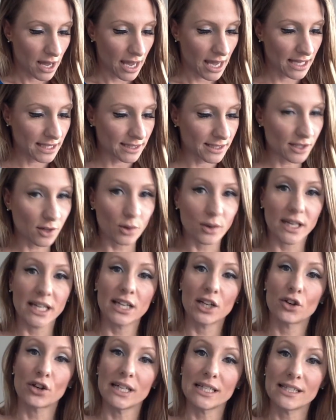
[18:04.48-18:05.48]
And so it
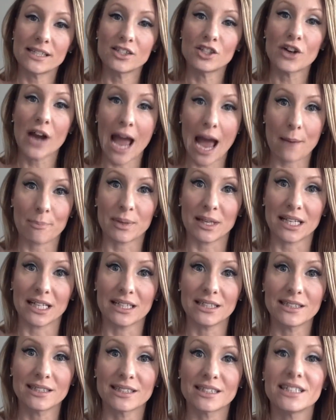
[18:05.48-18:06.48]
increases your
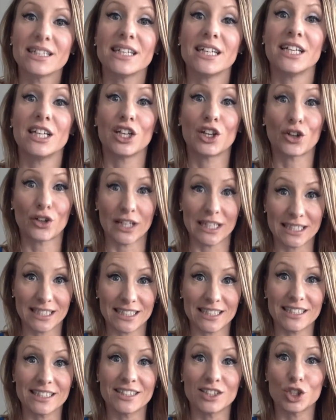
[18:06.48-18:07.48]
happiness. It
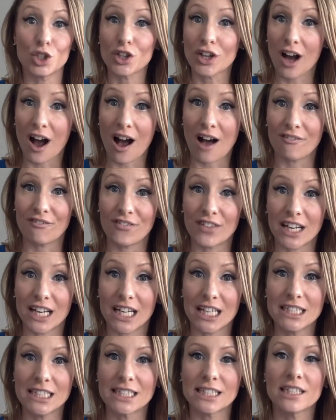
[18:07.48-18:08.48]
increases your
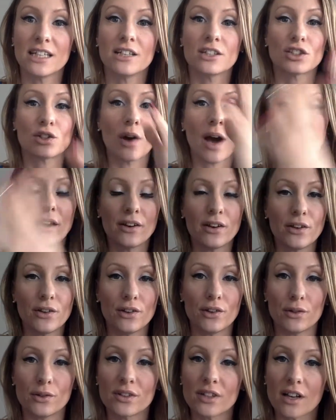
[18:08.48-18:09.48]
confidence. So how do you
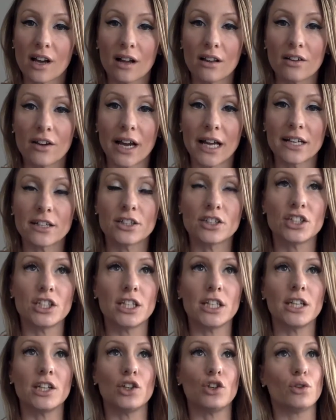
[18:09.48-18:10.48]
use a color energy?
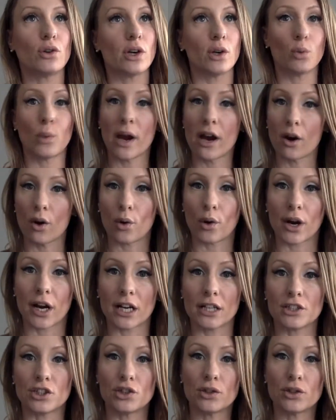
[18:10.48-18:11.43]
You could wear orange.